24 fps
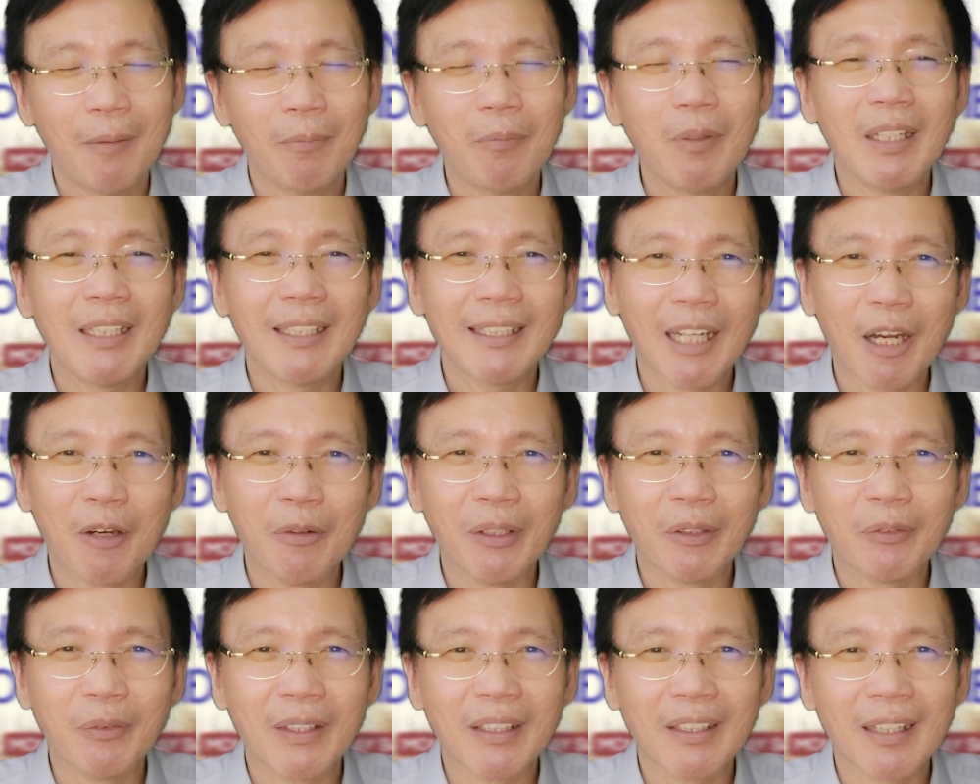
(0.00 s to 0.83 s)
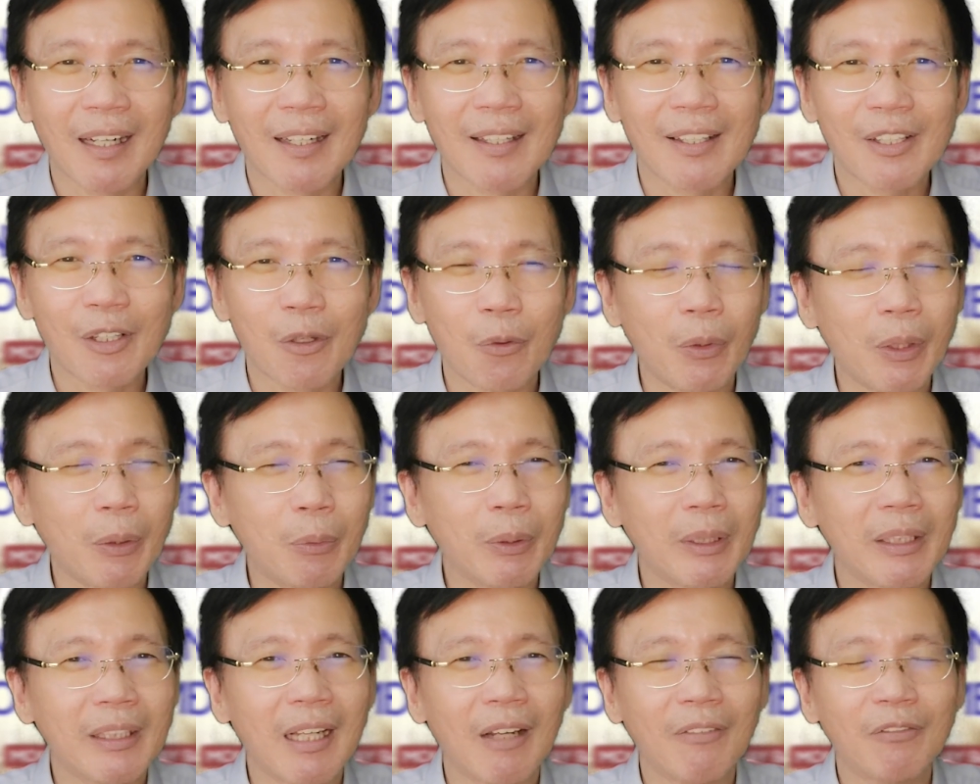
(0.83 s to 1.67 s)
please share it with us. We
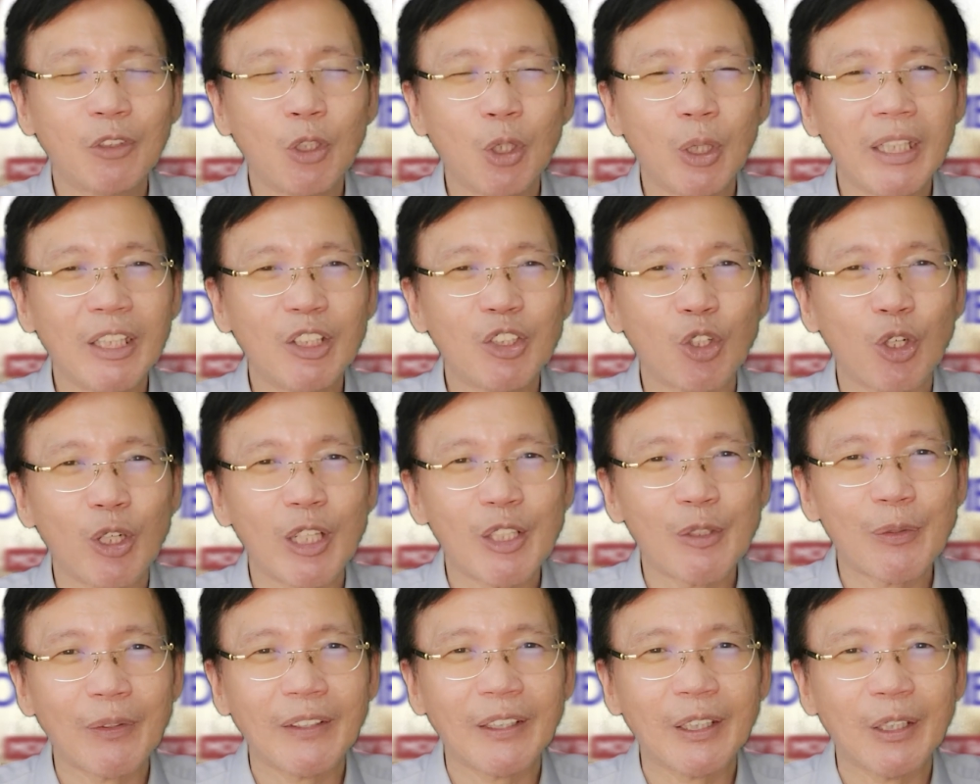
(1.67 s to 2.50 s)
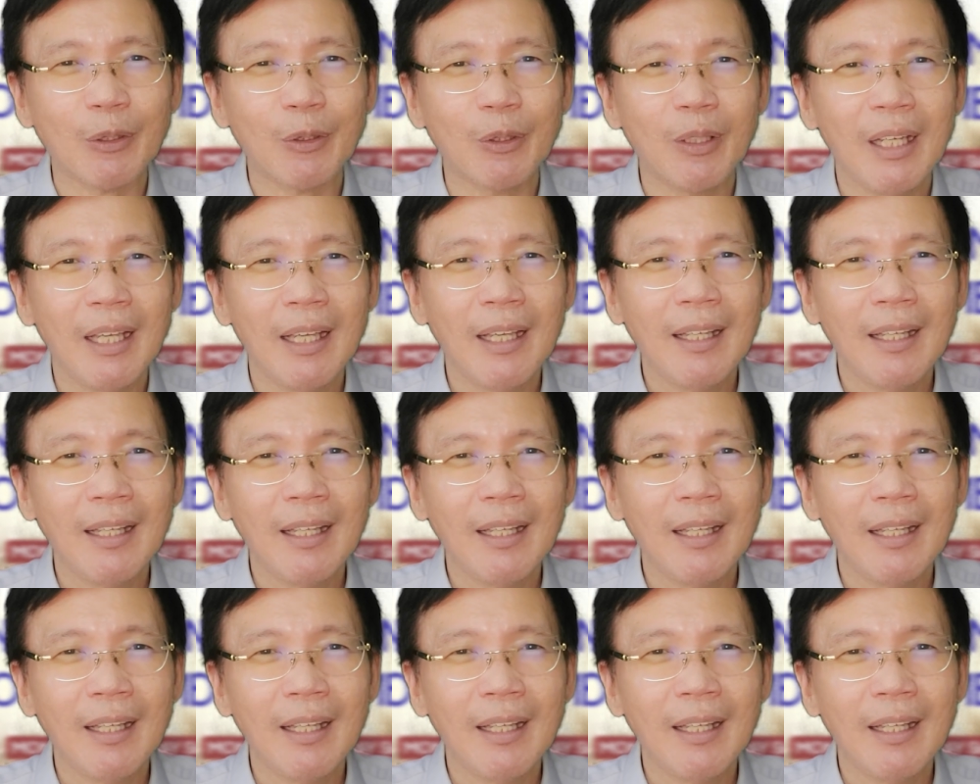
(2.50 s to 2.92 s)
would love to rejoice with you.